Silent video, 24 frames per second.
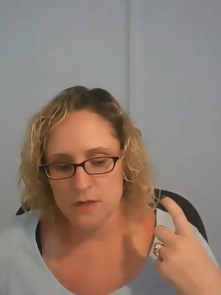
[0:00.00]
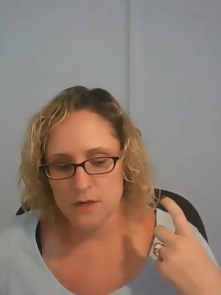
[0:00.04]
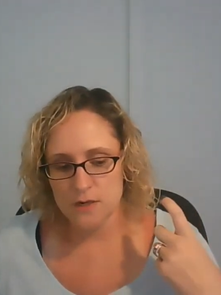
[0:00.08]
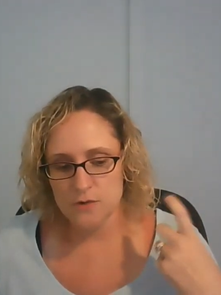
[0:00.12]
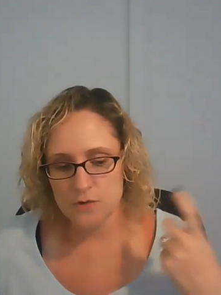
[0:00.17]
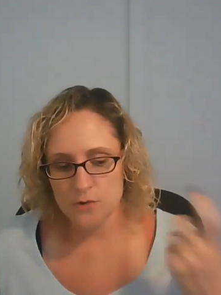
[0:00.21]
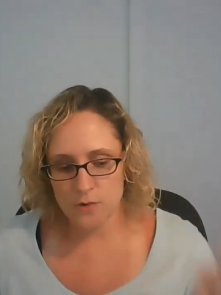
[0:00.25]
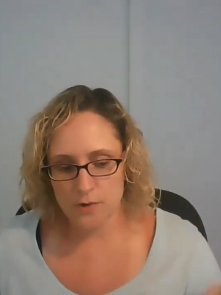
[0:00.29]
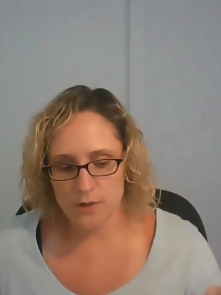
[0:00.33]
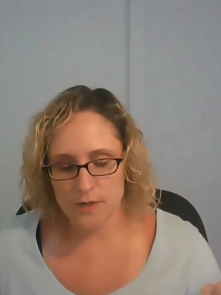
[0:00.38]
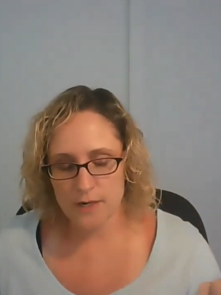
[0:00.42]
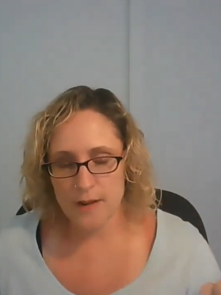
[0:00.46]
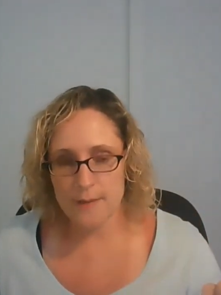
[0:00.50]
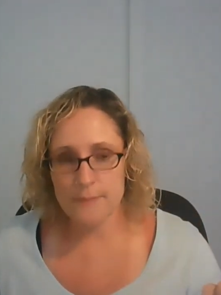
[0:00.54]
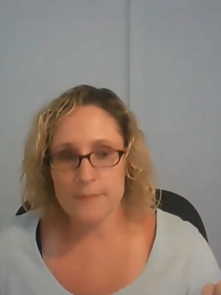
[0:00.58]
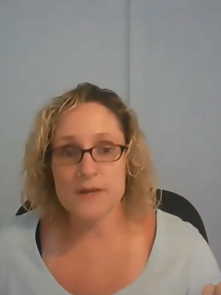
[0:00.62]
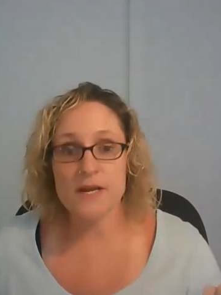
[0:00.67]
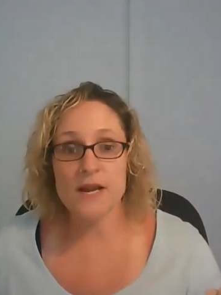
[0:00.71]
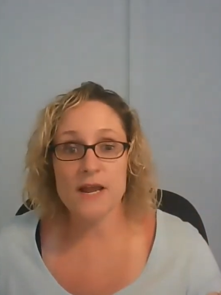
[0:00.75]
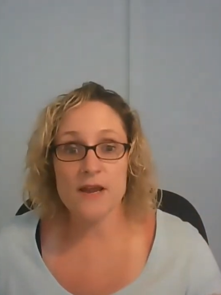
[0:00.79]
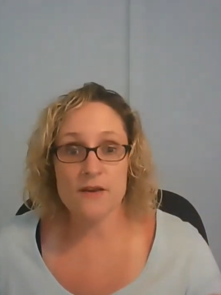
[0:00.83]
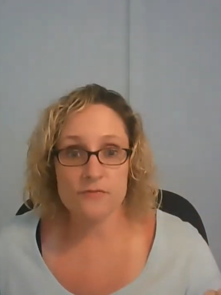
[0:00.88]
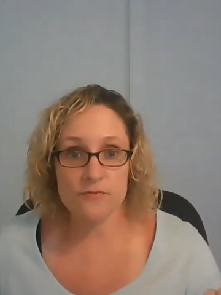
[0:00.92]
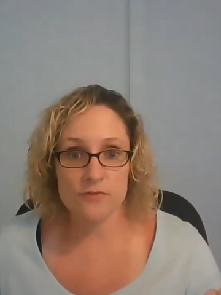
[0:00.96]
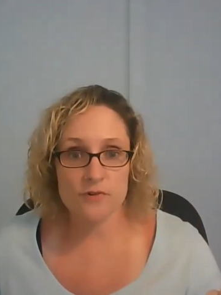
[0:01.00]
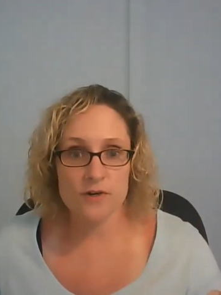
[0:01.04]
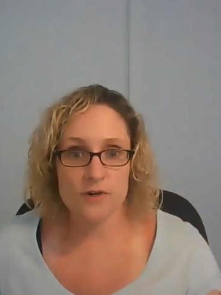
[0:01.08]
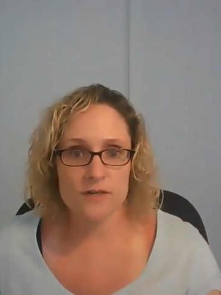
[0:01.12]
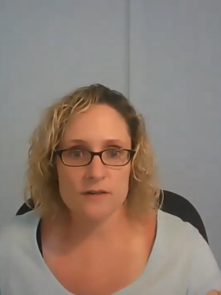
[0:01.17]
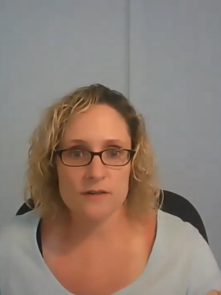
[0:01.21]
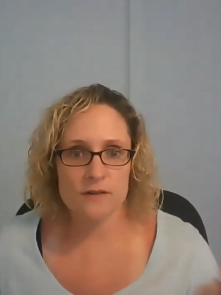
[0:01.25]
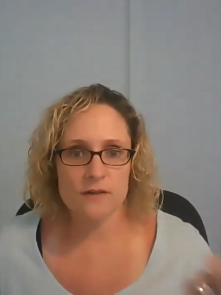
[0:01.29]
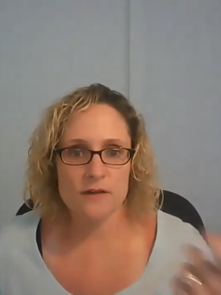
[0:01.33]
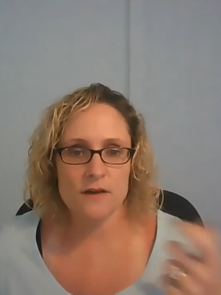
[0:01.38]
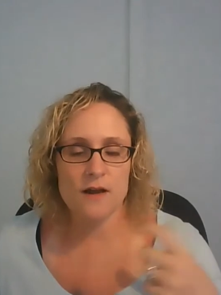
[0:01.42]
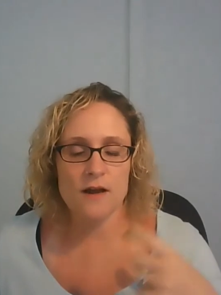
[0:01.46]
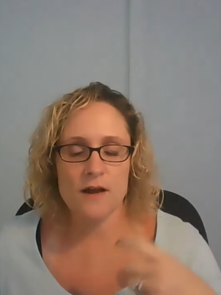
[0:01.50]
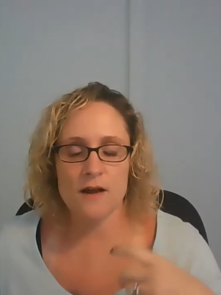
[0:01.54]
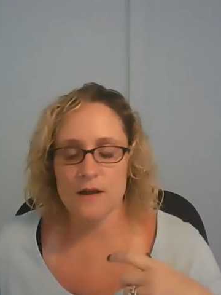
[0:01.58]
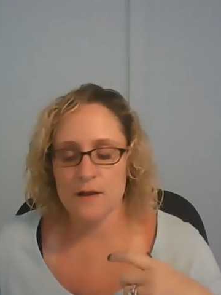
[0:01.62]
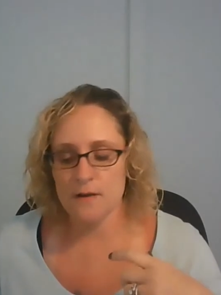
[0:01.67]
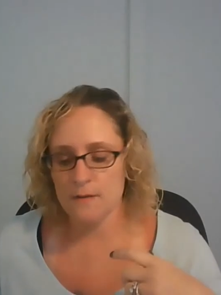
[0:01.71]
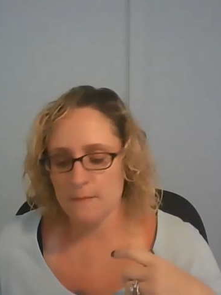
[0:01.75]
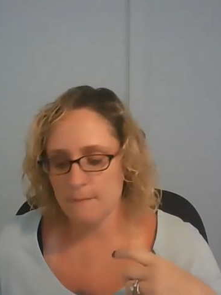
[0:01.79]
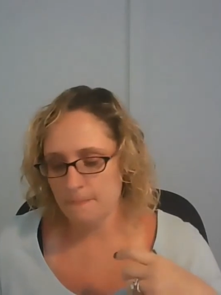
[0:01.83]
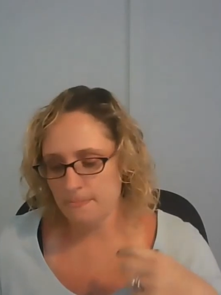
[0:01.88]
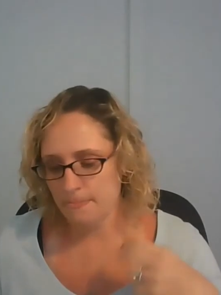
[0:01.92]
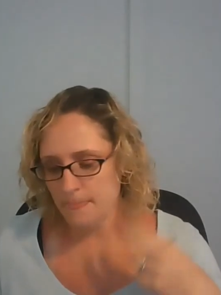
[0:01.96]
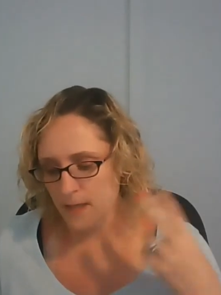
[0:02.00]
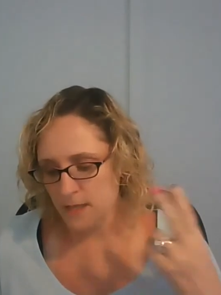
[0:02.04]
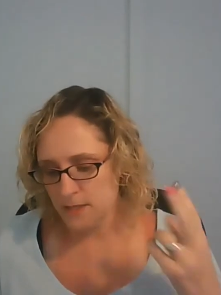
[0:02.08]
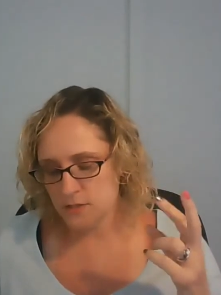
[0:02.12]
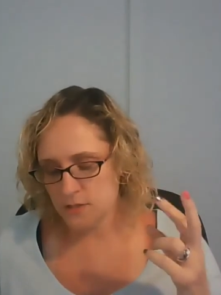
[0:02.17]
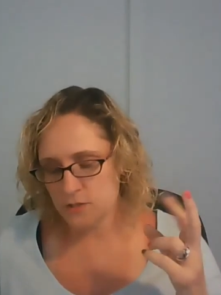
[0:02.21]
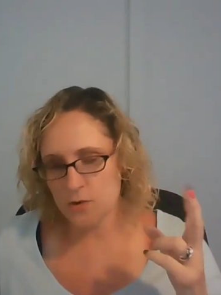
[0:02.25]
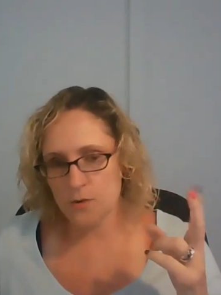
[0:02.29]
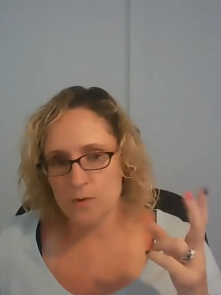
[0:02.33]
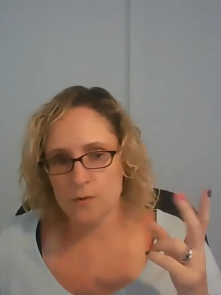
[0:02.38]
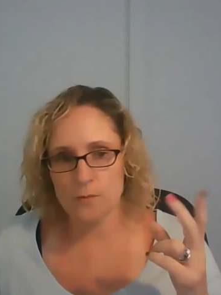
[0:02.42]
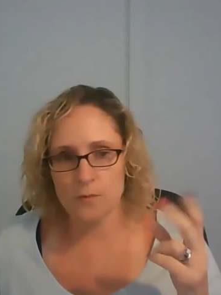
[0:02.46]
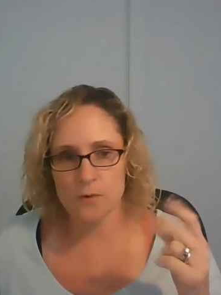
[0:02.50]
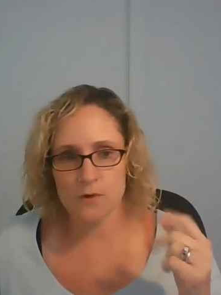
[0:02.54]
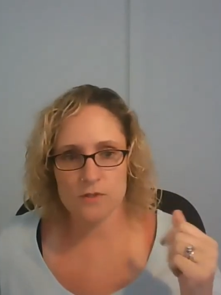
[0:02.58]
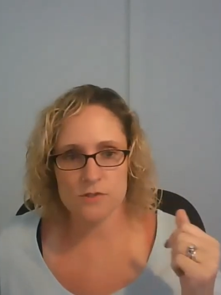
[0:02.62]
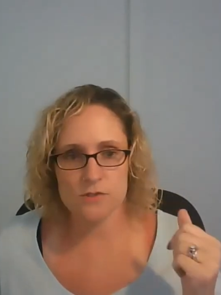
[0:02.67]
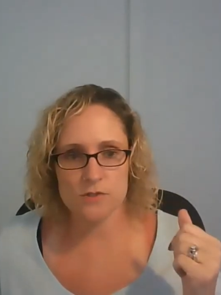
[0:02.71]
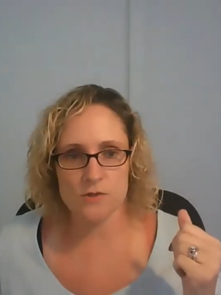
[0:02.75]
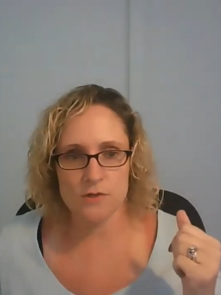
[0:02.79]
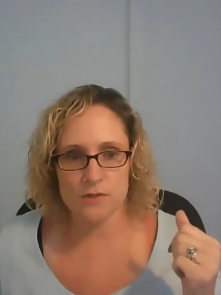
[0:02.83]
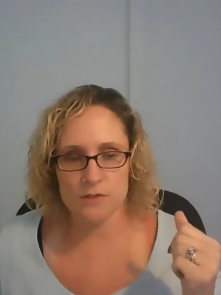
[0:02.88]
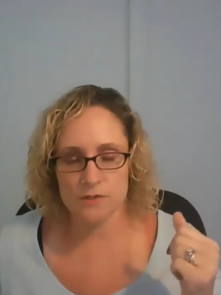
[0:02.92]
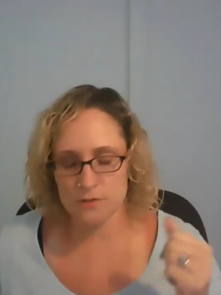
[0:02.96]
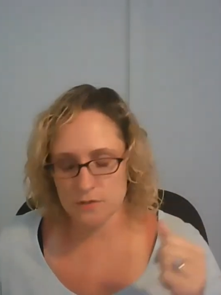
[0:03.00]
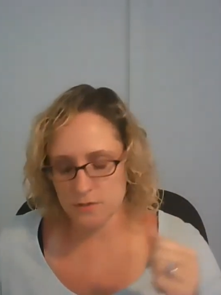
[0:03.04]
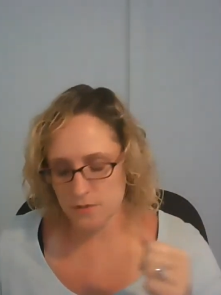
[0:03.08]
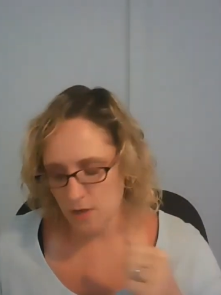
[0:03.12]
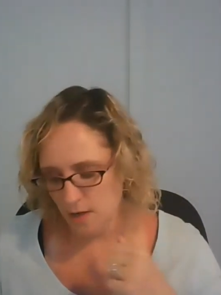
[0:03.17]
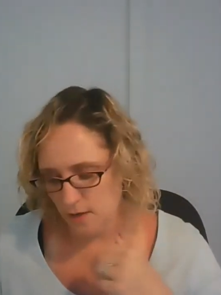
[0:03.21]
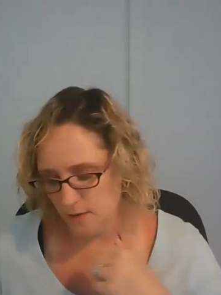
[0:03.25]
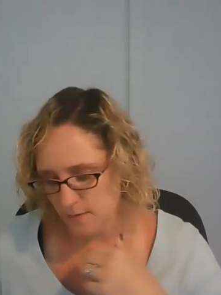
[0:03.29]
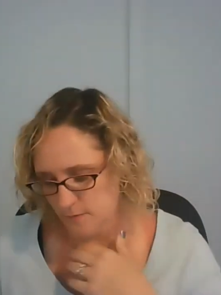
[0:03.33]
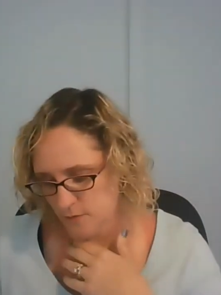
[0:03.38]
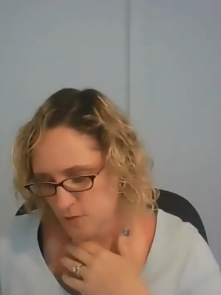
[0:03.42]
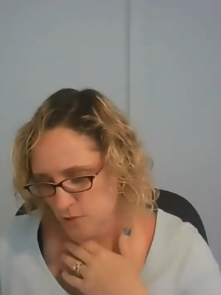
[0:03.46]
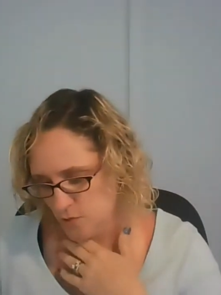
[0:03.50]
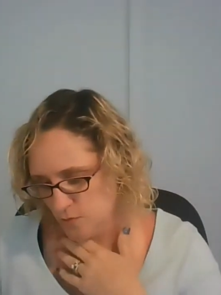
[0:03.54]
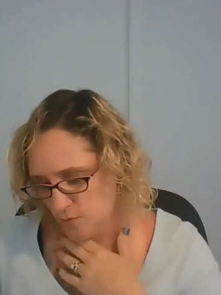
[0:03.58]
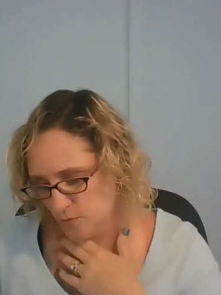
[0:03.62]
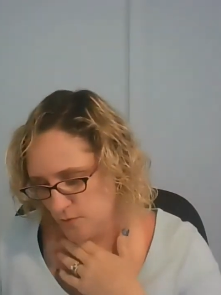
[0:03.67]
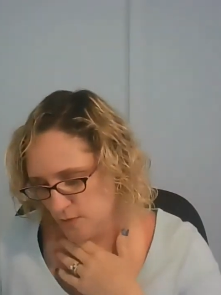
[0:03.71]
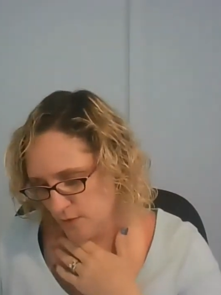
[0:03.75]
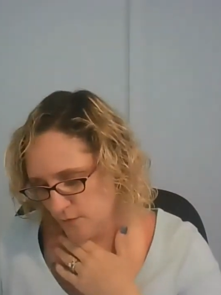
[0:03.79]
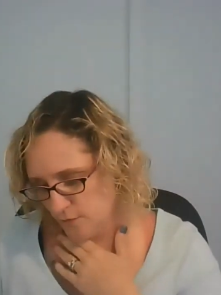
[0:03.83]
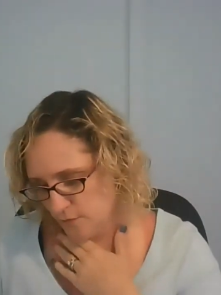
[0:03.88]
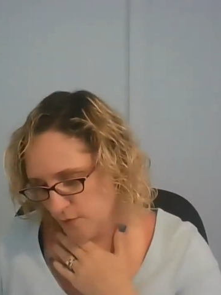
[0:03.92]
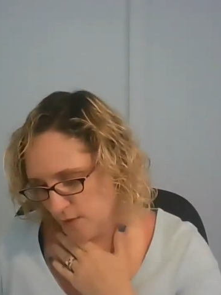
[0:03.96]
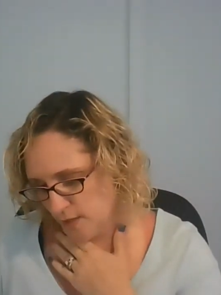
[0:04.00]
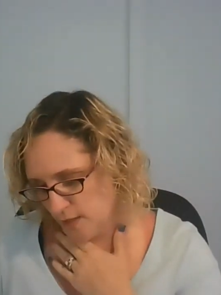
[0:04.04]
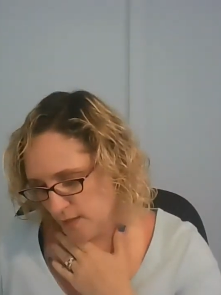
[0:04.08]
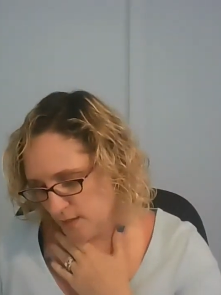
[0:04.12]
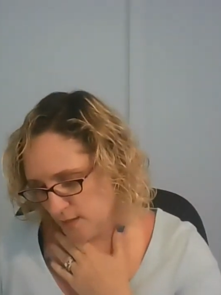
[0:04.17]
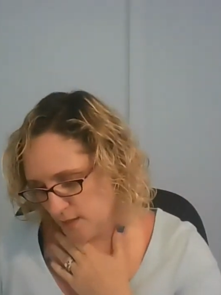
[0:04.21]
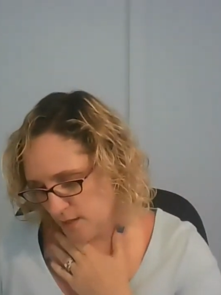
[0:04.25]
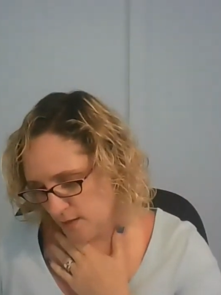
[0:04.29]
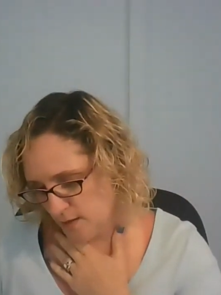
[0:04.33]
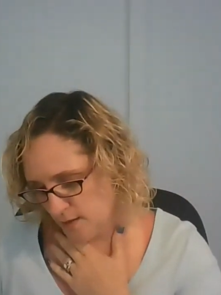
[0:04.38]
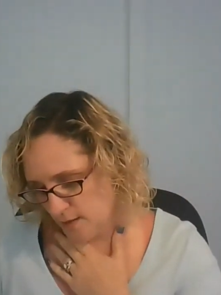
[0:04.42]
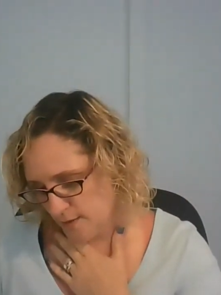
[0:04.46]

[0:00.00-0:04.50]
norepinephrine. And so it works on two different